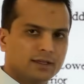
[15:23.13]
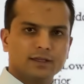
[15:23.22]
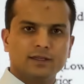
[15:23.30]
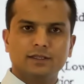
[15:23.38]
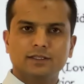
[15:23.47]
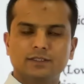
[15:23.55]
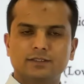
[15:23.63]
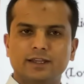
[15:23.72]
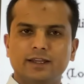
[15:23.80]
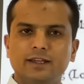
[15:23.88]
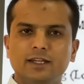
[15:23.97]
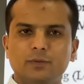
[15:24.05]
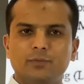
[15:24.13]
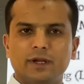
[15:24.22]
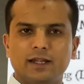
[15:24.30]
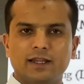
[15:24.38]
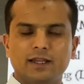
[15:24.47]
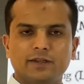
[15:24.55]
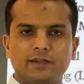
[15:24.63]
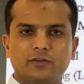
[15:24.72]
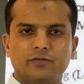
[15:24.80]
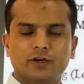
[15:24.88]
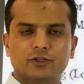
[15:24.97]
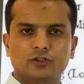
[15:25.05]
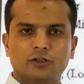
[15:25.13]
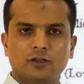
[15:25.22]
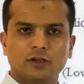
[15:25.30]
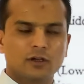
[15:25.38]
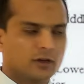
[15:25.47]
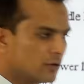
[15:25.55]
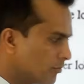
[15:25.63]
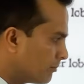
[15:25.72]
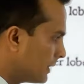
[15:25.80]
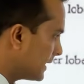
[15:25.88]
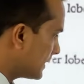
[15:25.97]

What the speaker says: is independent in function, but